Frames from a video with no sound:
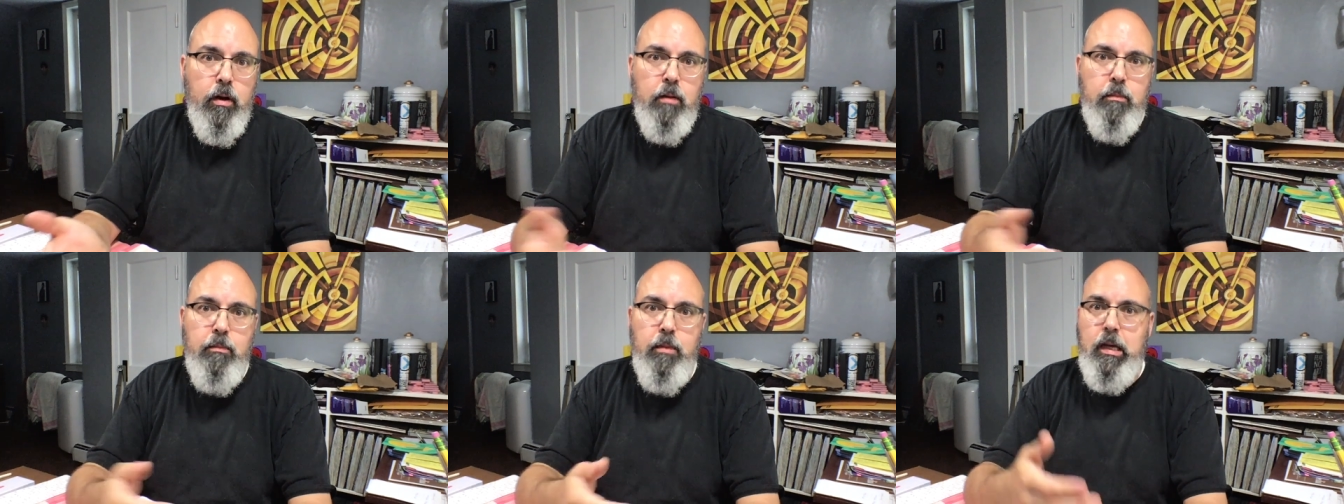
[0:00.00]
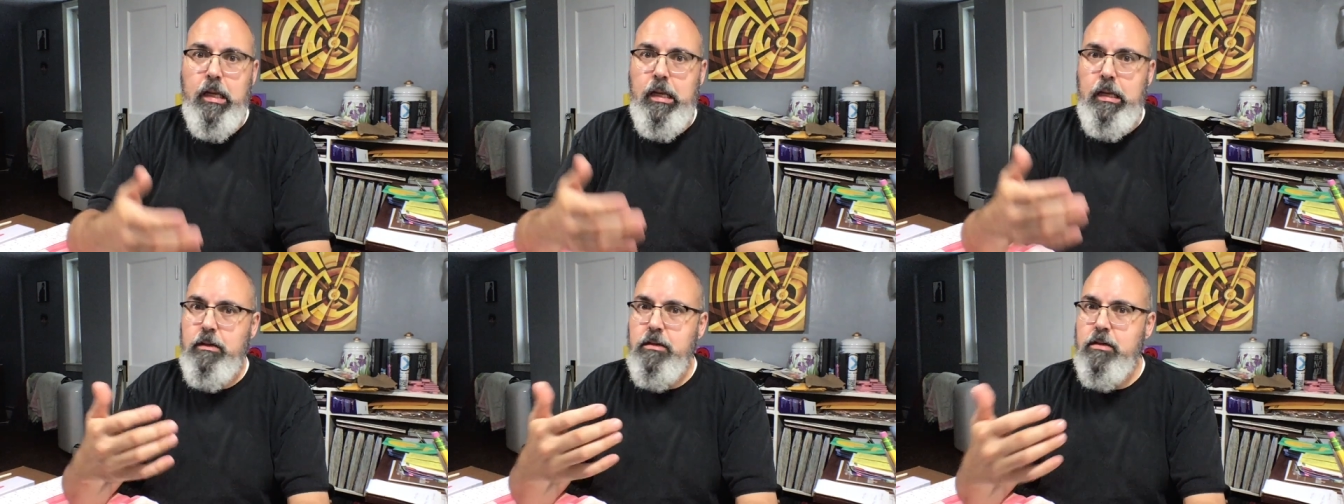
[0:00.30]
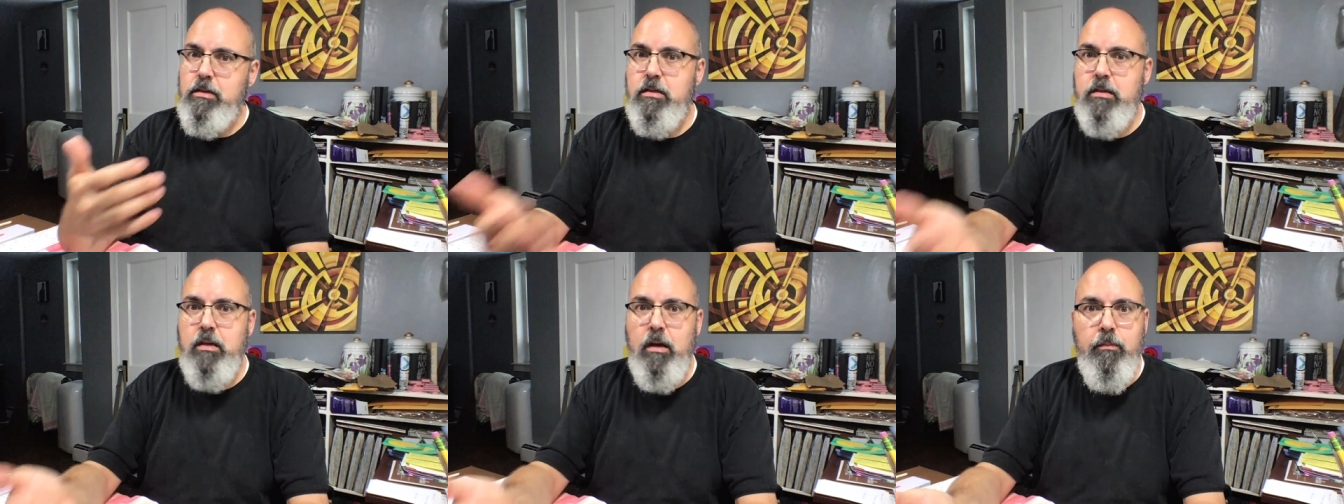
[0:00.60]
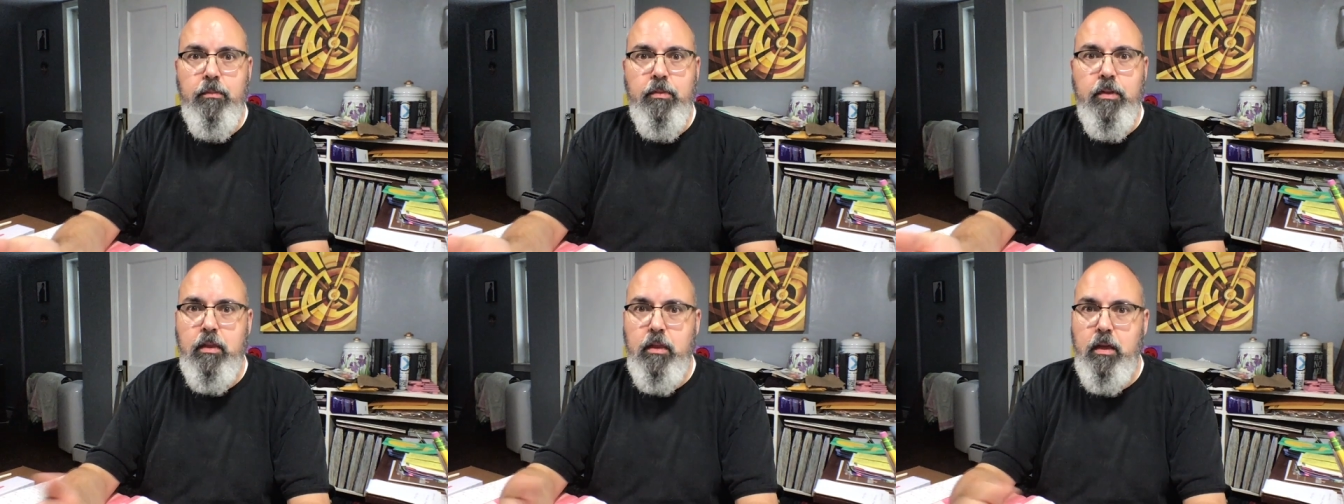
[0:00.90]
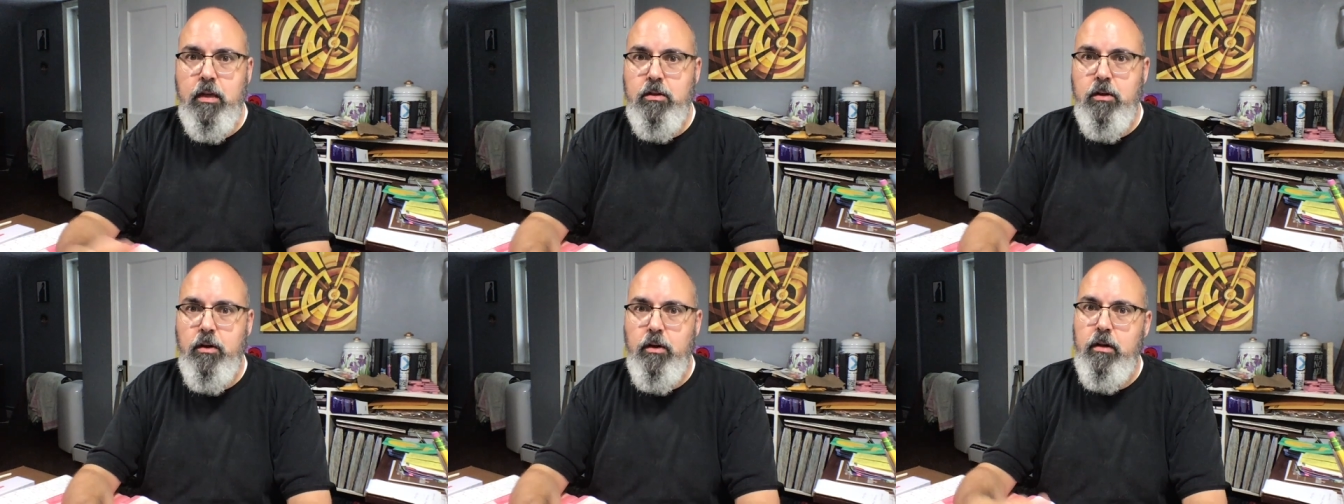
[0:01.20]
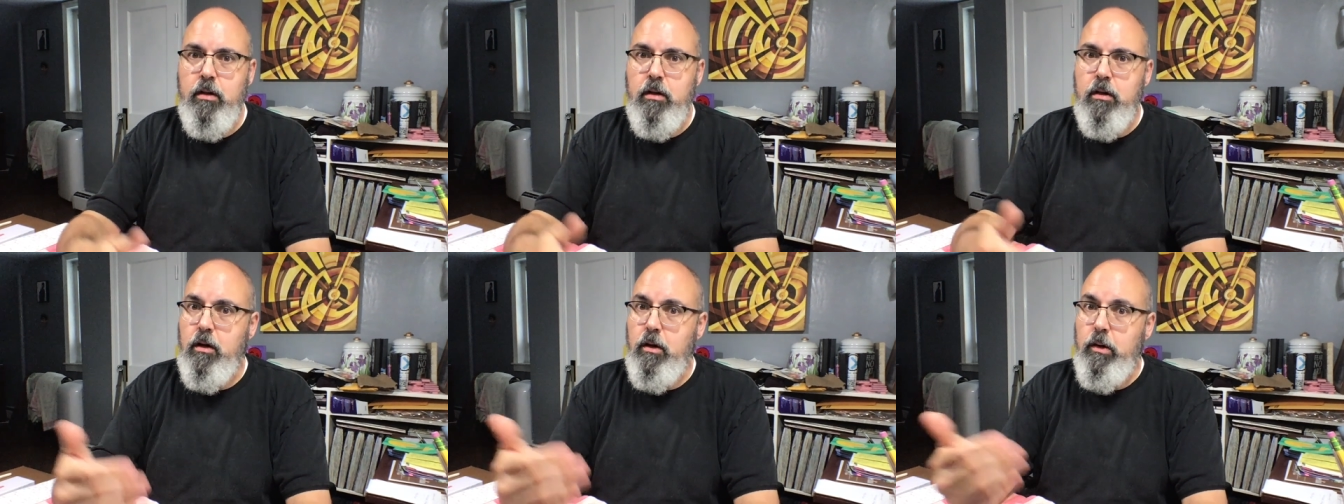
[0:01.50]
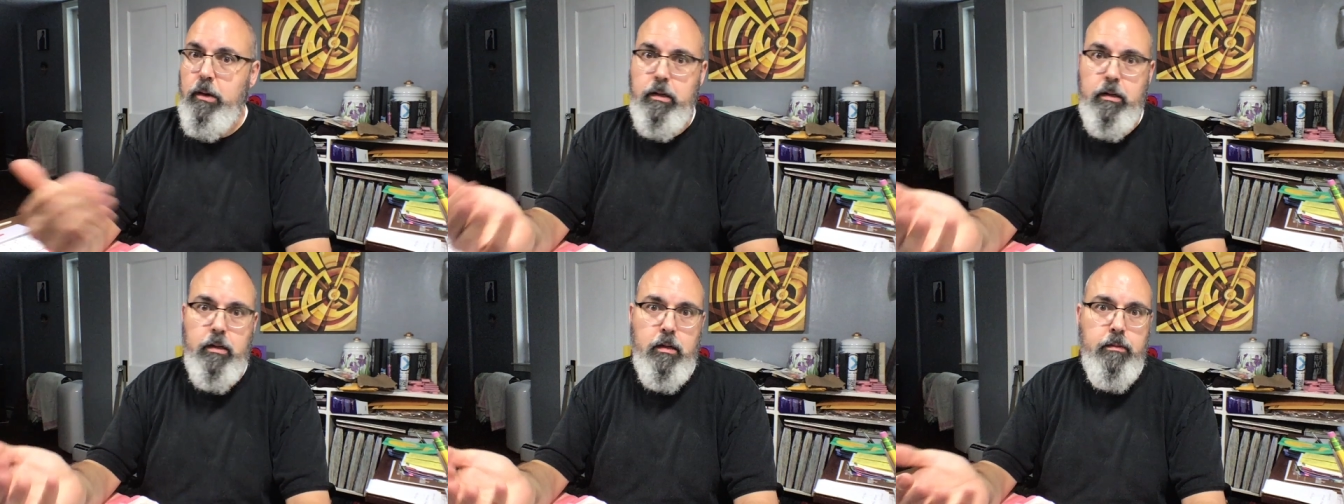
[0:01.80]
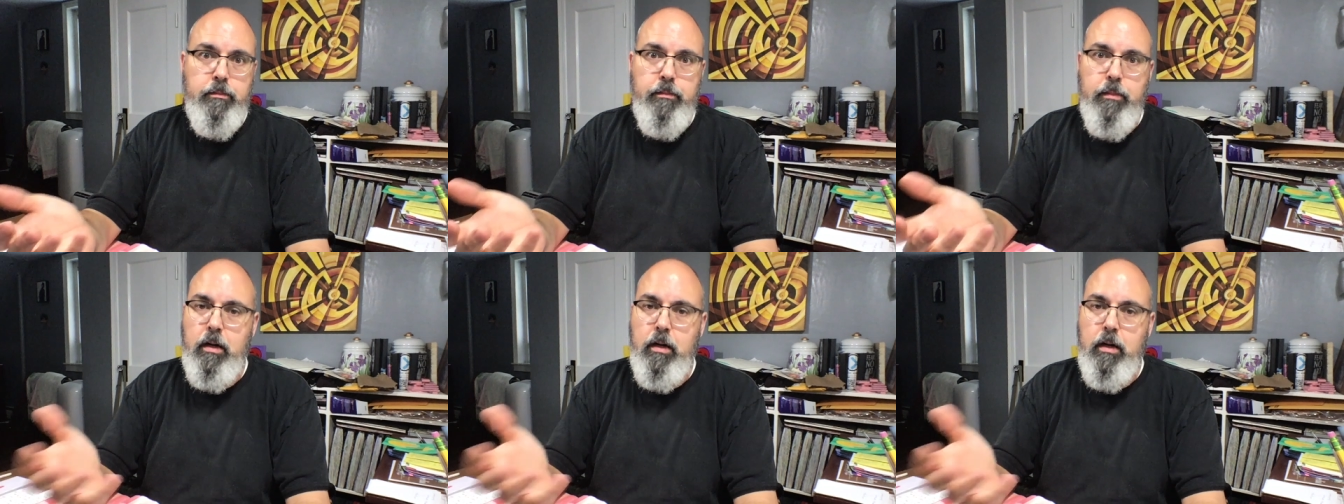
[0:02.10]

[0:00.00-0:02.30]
I mean, just something that's going going to